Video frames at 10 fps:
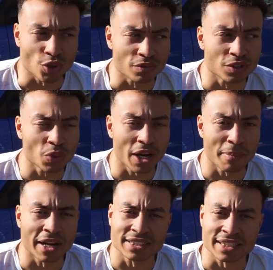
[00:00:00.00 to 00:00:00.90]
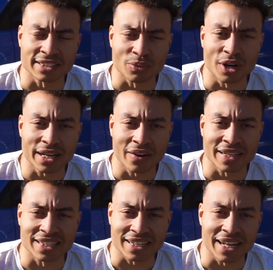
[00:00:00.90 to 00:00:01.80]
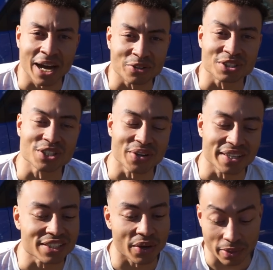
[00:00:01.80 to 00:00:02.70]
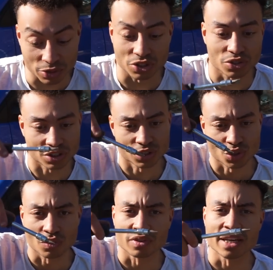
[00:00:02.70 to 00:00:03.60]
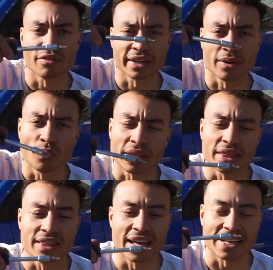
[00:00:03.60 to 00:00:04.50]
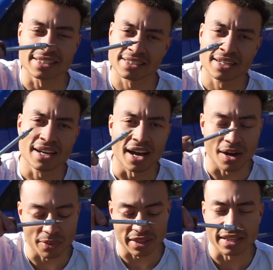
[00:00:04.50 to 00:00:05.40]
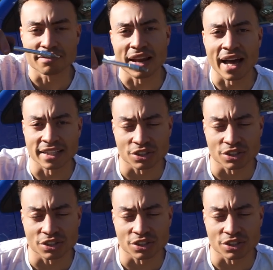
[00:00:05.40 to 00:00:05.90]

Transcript: sort of 20 minutes to actually work out exactly how to do it. So I was just sort of levering it with this, with the flathead